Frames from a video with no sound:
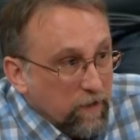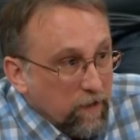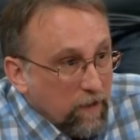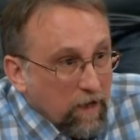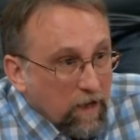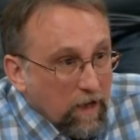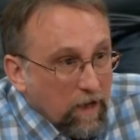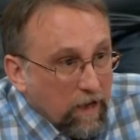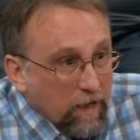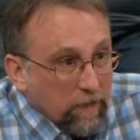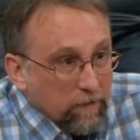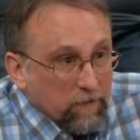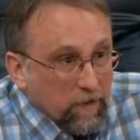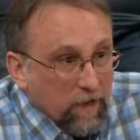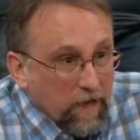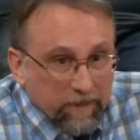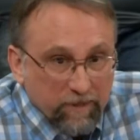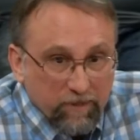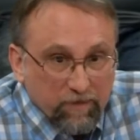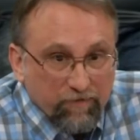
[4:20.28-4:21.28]

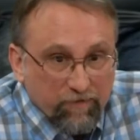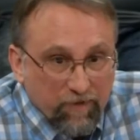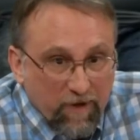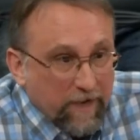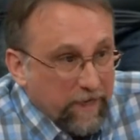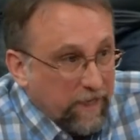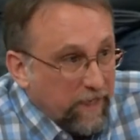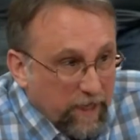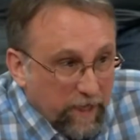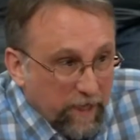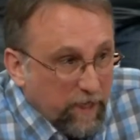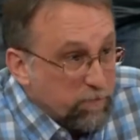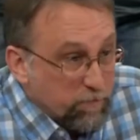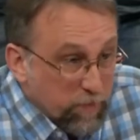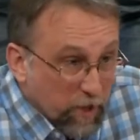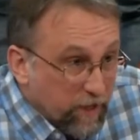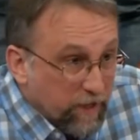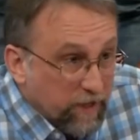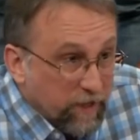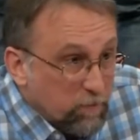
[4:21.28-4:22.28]
I defy
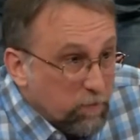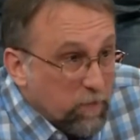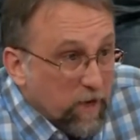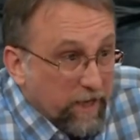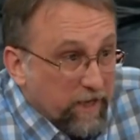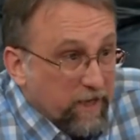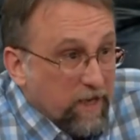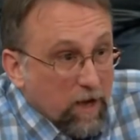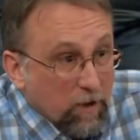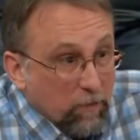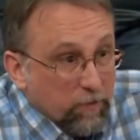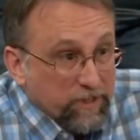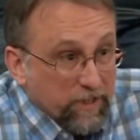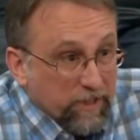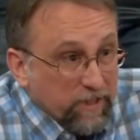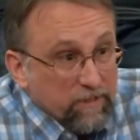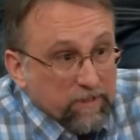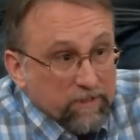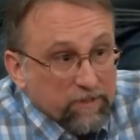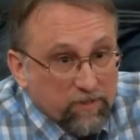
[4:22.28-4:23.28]
anybody in my county
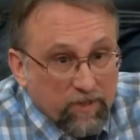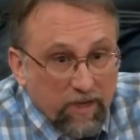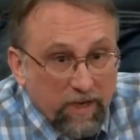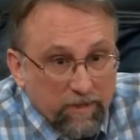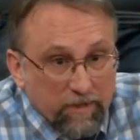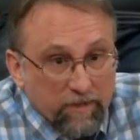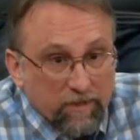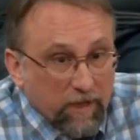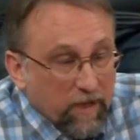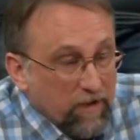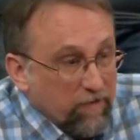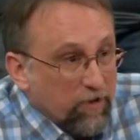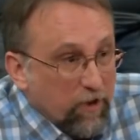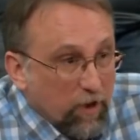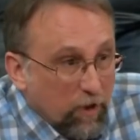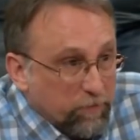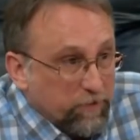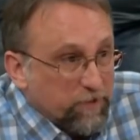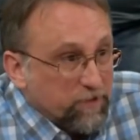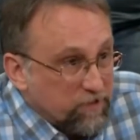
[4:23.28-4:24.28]
to say that they've
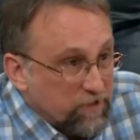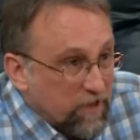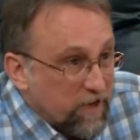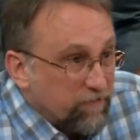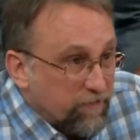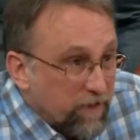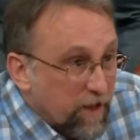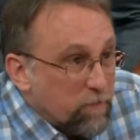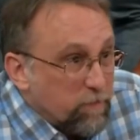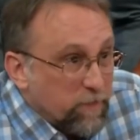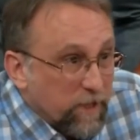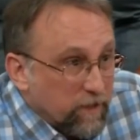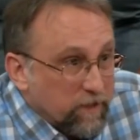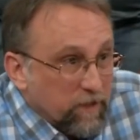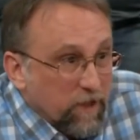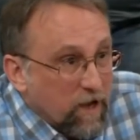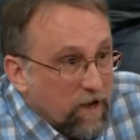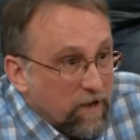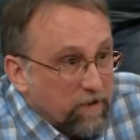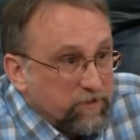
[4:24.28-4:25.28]
helped to save that many
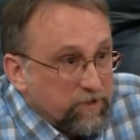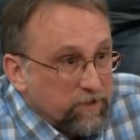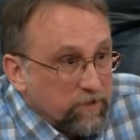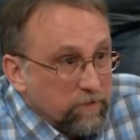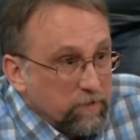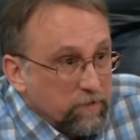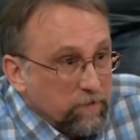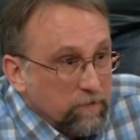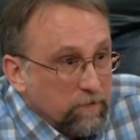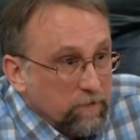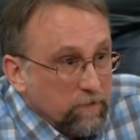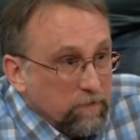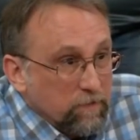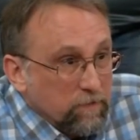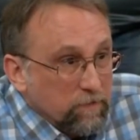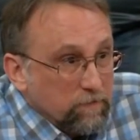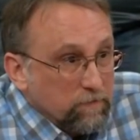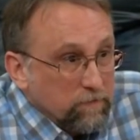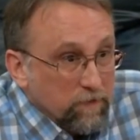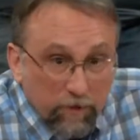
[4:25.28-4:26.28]
lives,
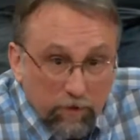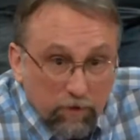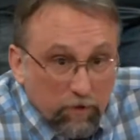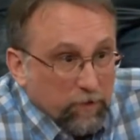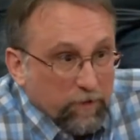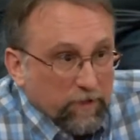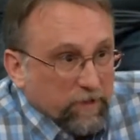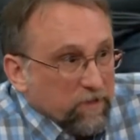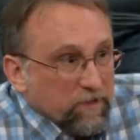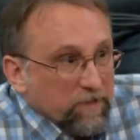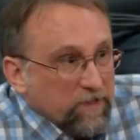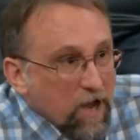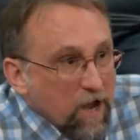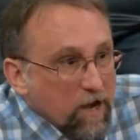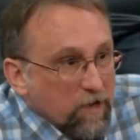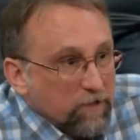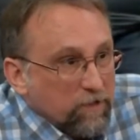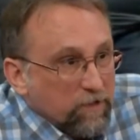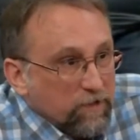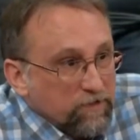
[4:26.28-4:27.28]
including the
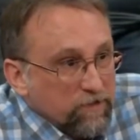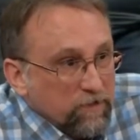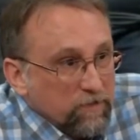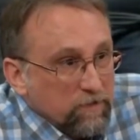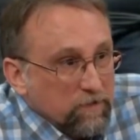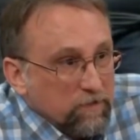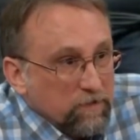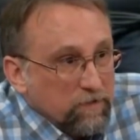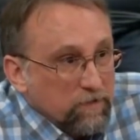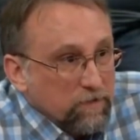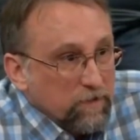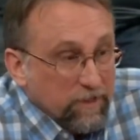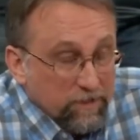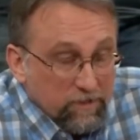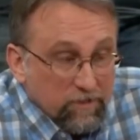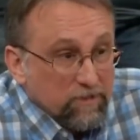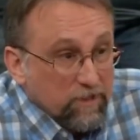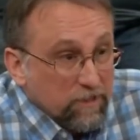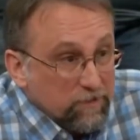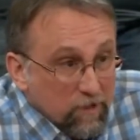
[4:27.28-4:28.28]
doctors.
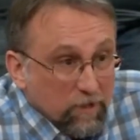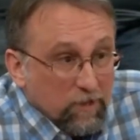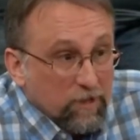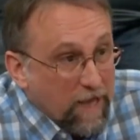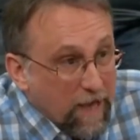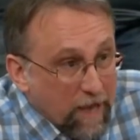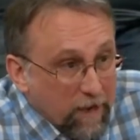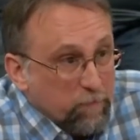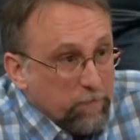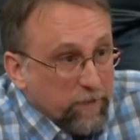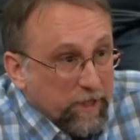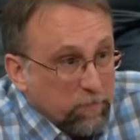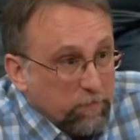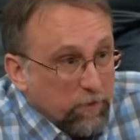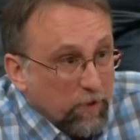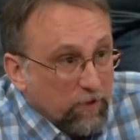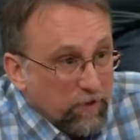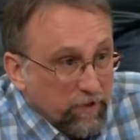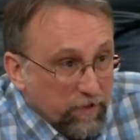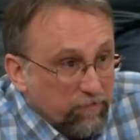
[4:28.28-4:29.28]
That's a lot of
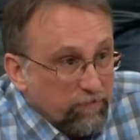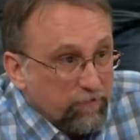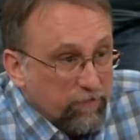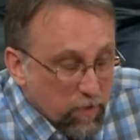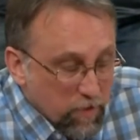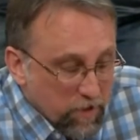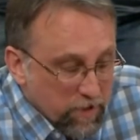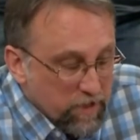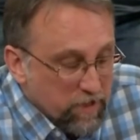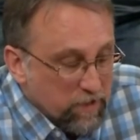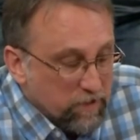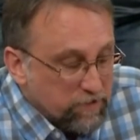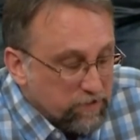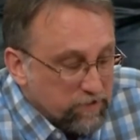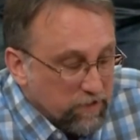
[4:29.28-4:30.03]
people in 4 years.